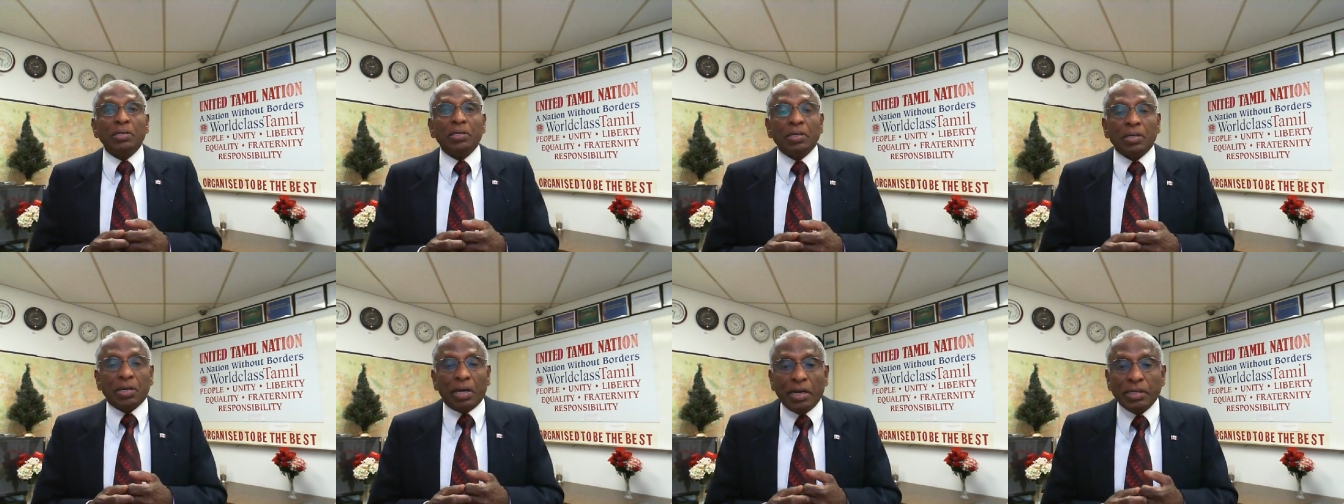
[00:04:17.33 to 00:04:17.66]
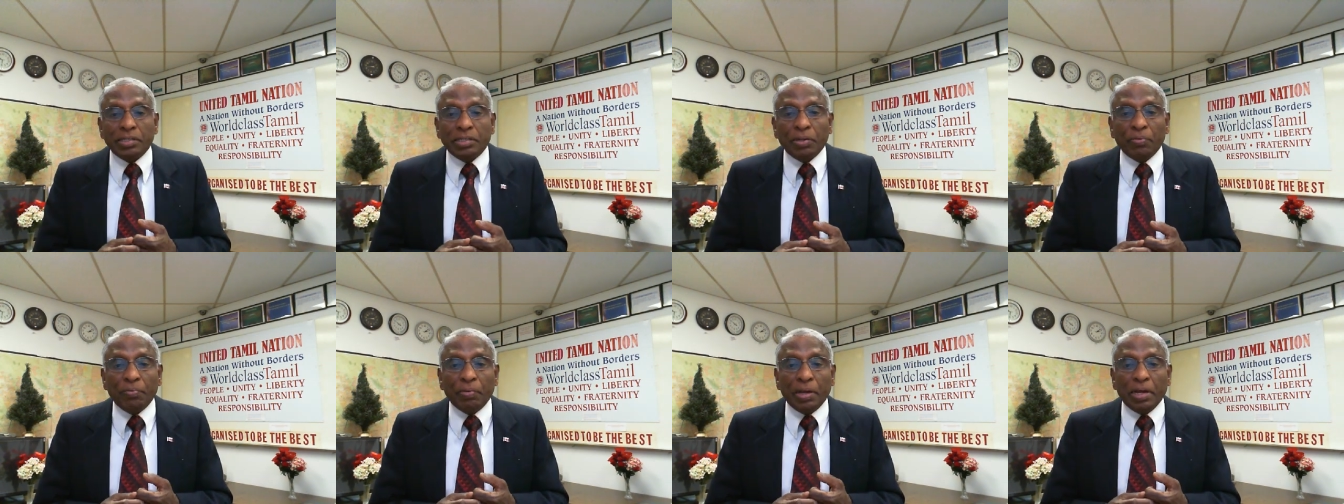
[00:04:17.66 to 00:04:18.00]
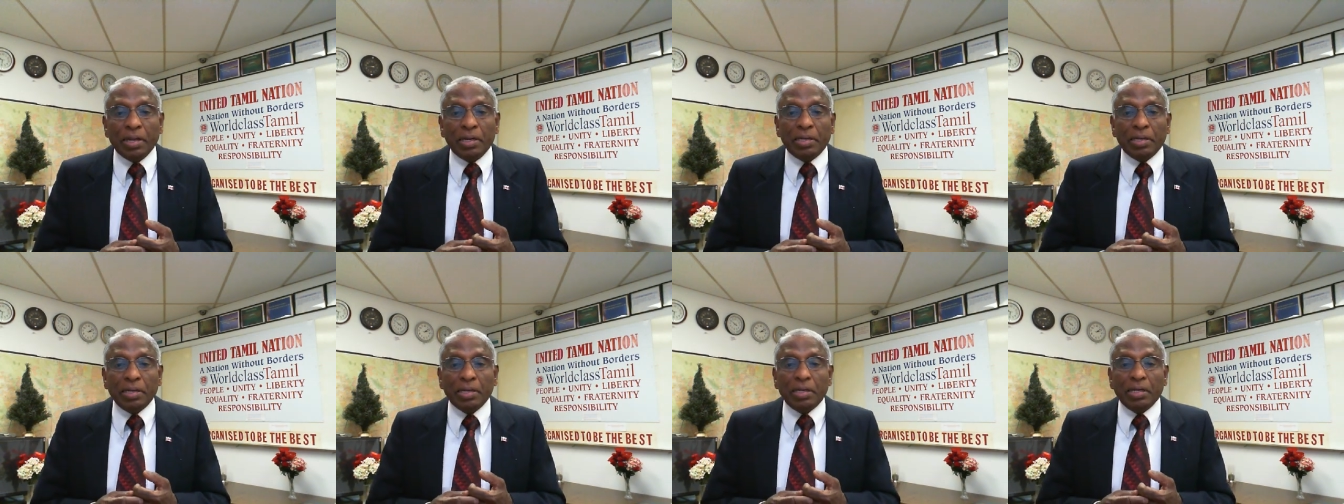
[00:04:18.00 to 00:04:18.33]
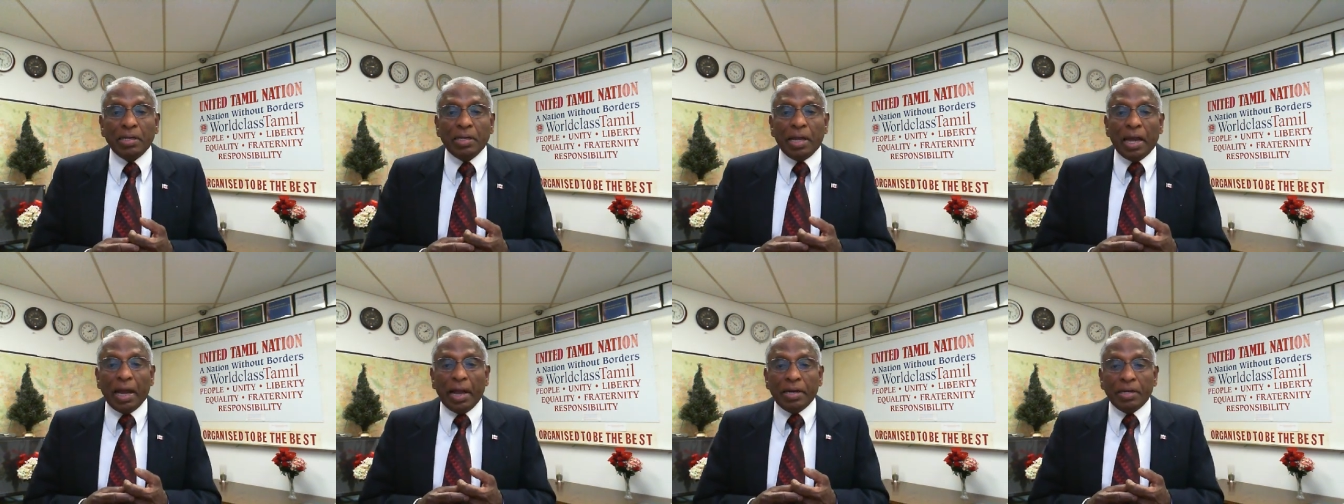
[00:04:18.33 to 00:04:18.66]
cultivate,
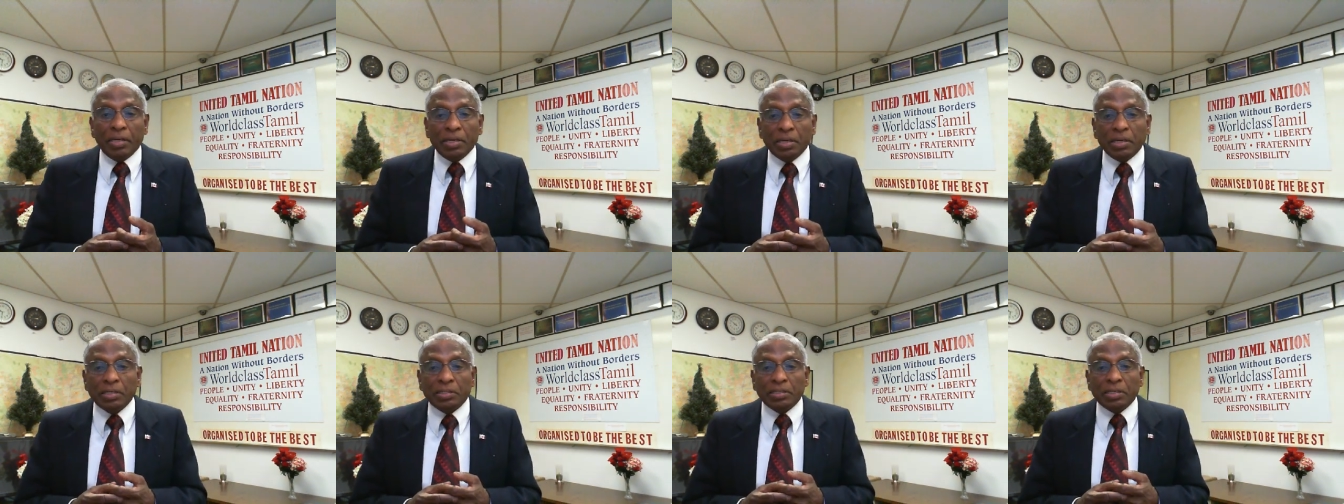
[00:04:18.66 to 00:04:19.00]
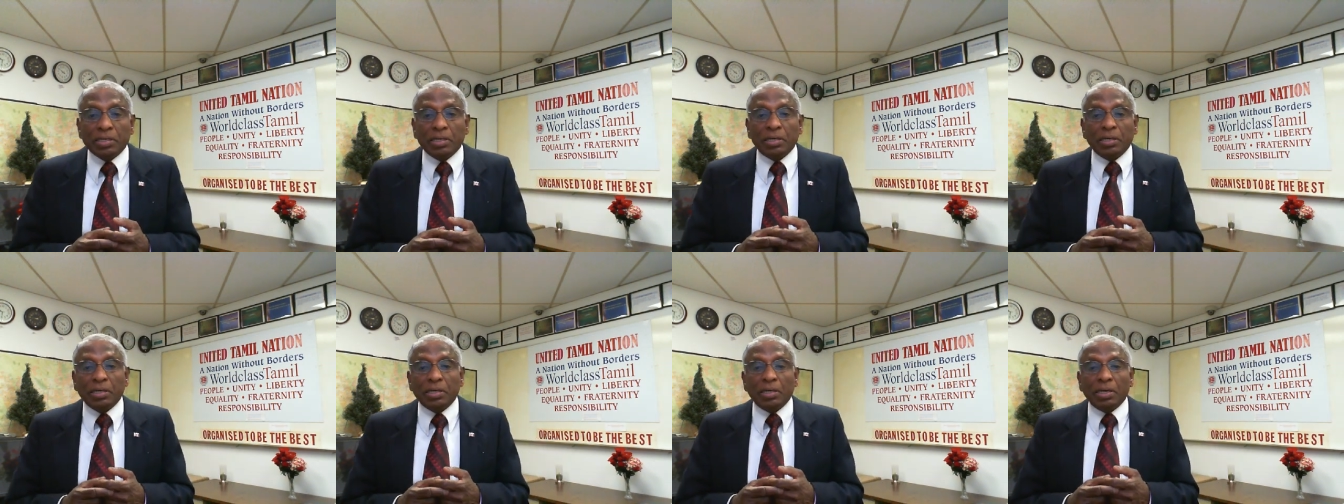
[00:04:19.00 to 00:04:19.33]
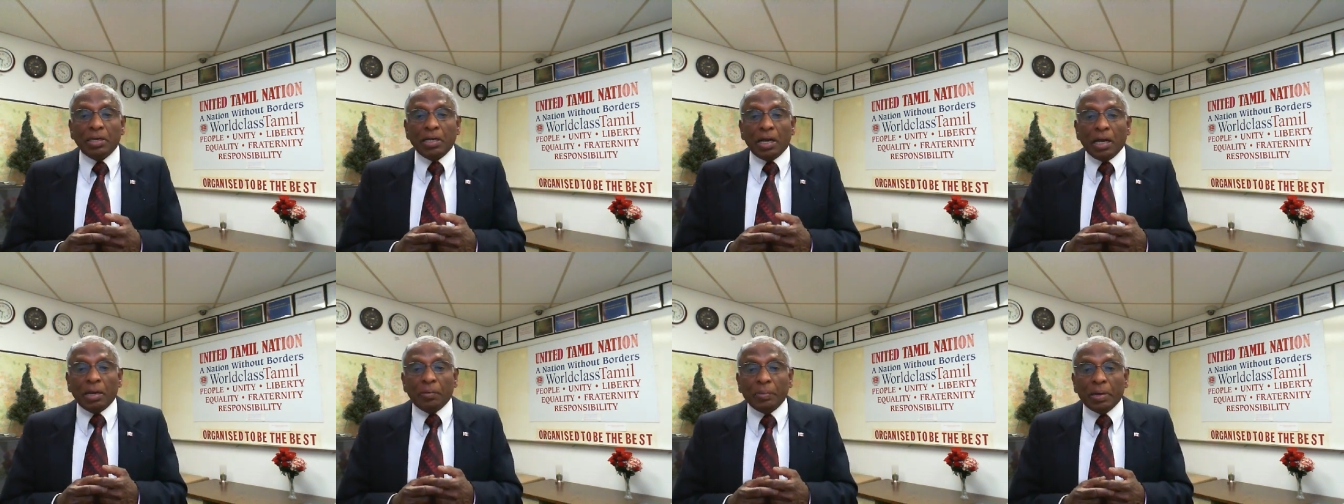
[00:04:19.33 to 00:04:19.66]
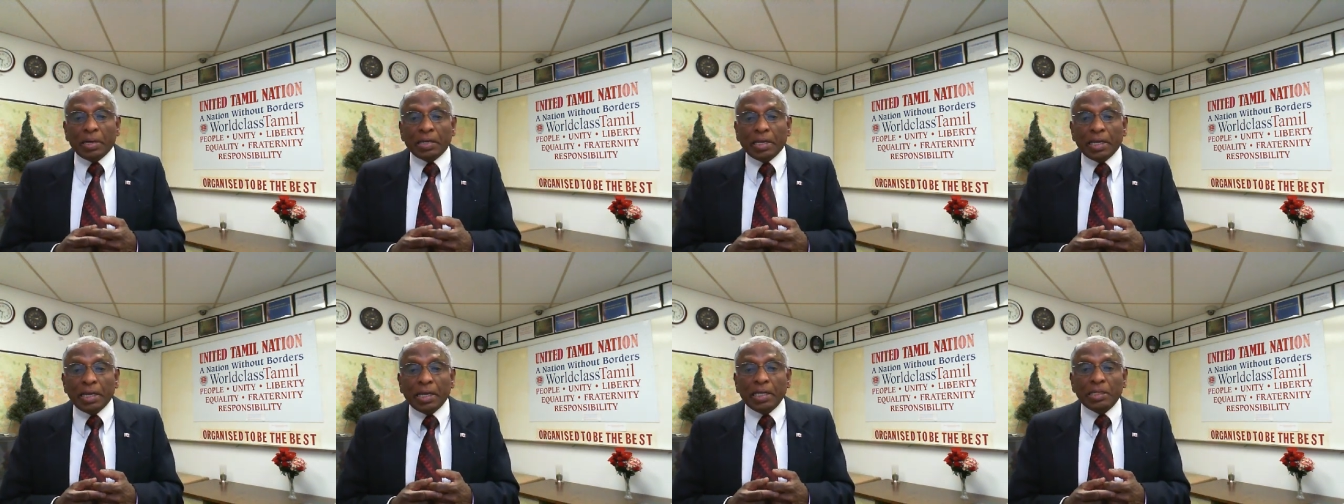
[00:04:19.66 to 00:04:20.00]
and nurture among
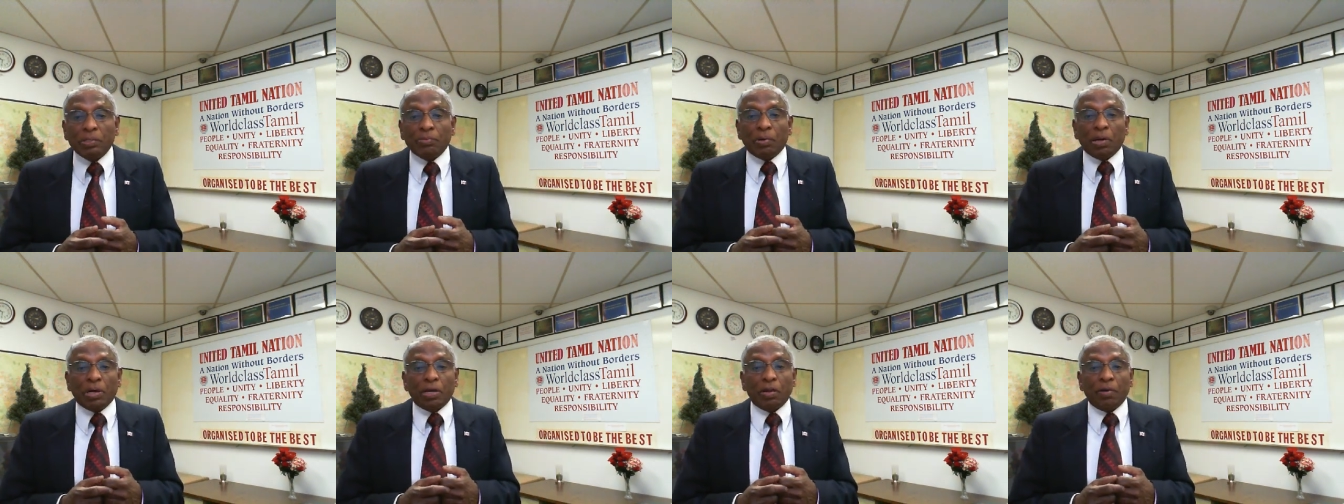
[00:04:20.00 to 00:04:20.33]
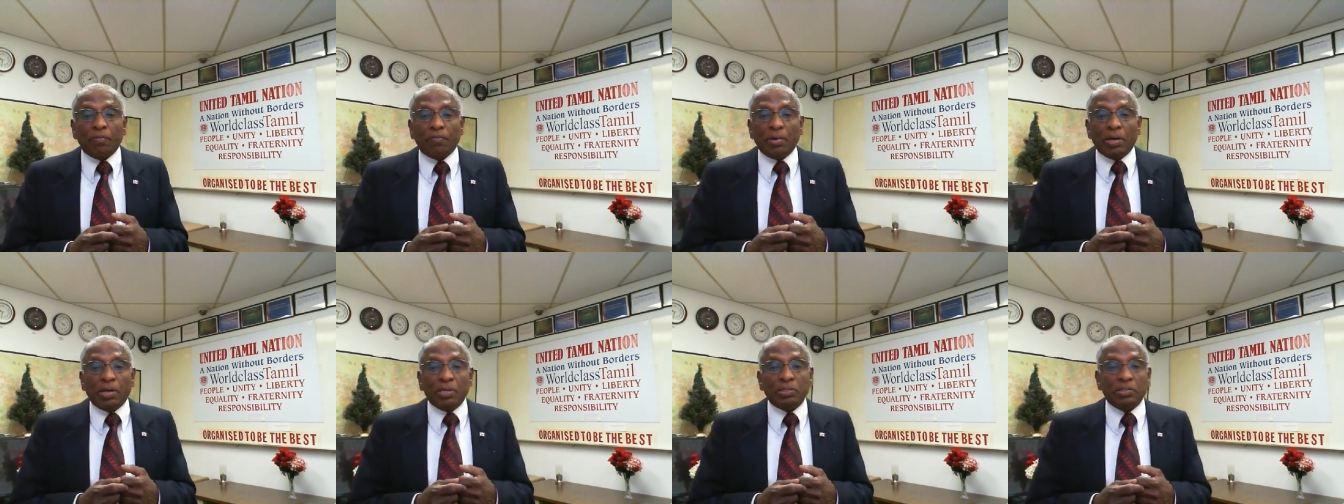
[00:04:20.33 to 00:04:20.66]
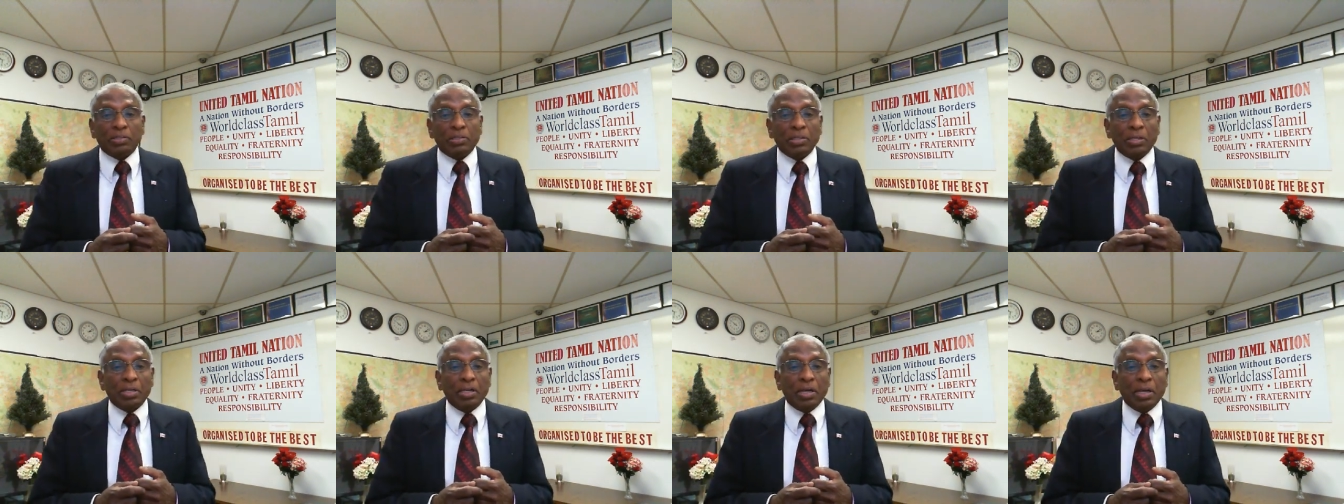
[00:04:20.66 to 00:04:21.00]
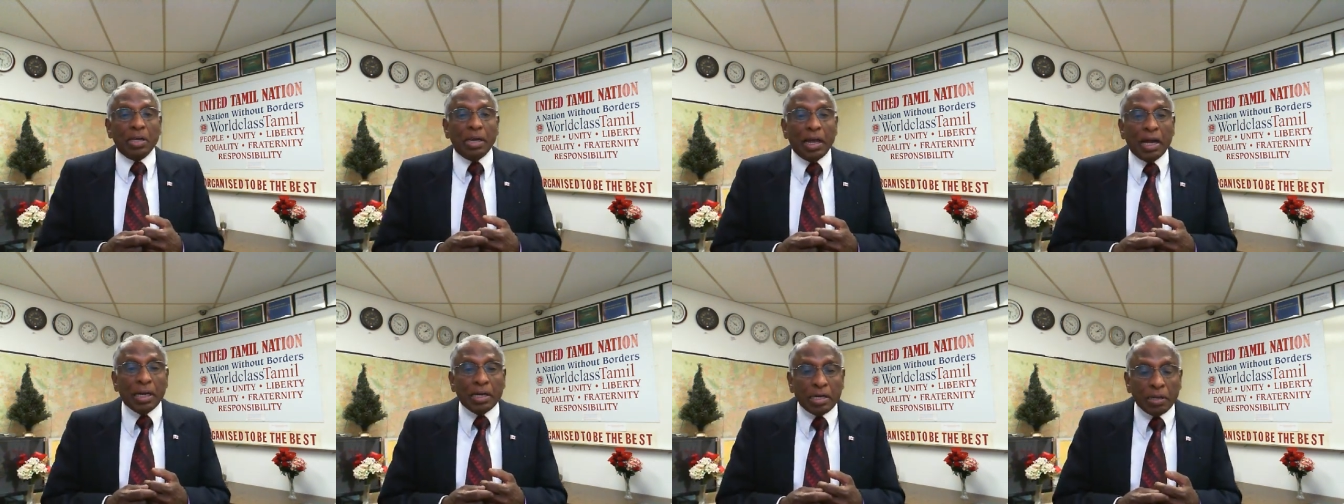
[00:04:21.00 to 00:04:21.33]
each one of us
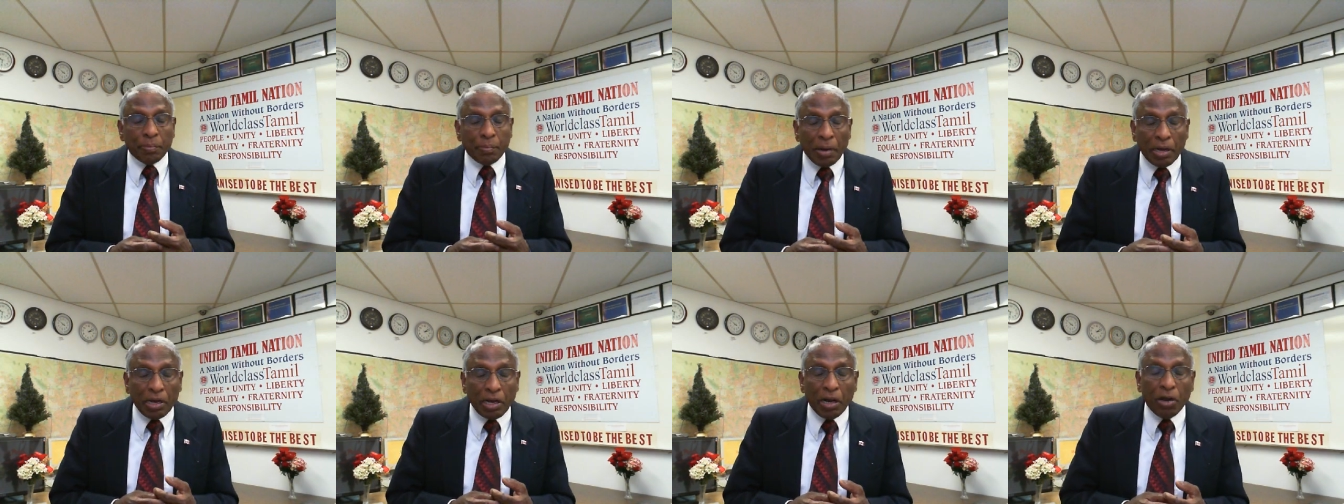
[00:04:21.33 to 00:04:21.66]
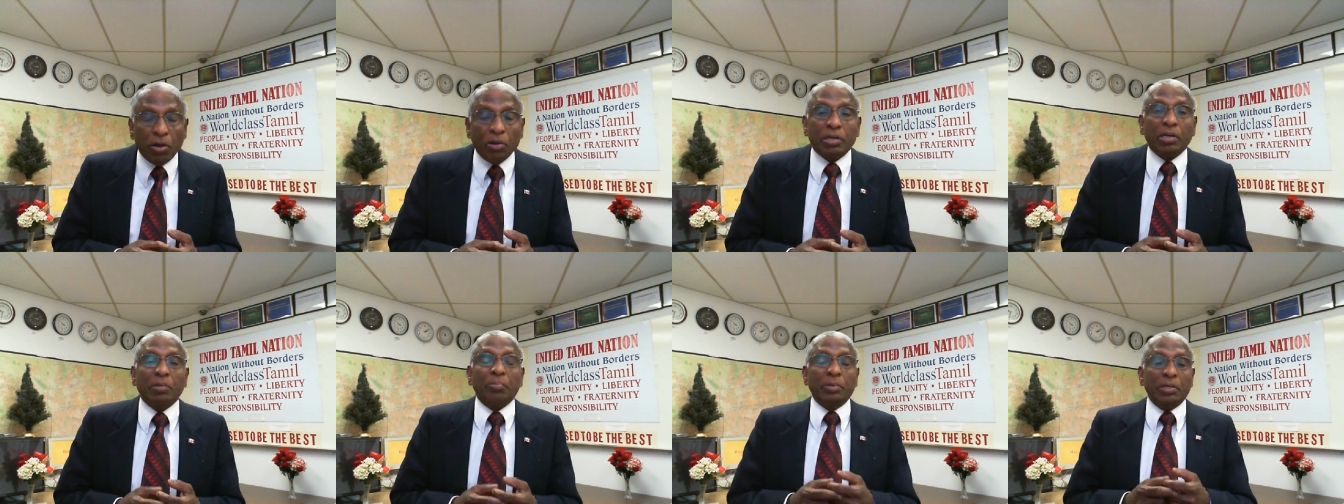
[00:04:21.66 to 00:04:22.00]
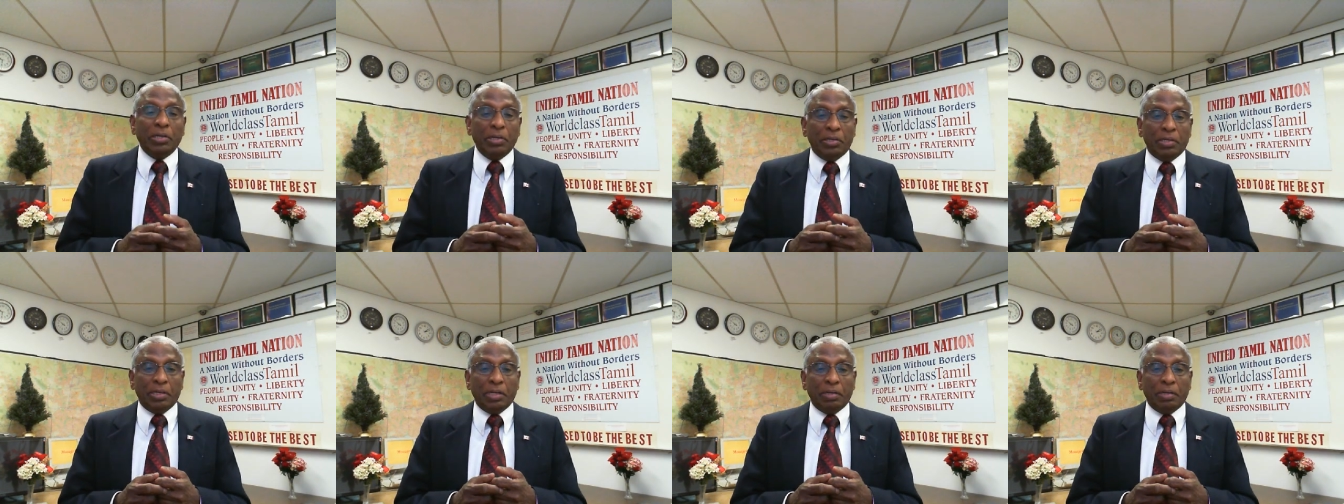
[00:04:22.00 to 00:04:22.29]
and among our community.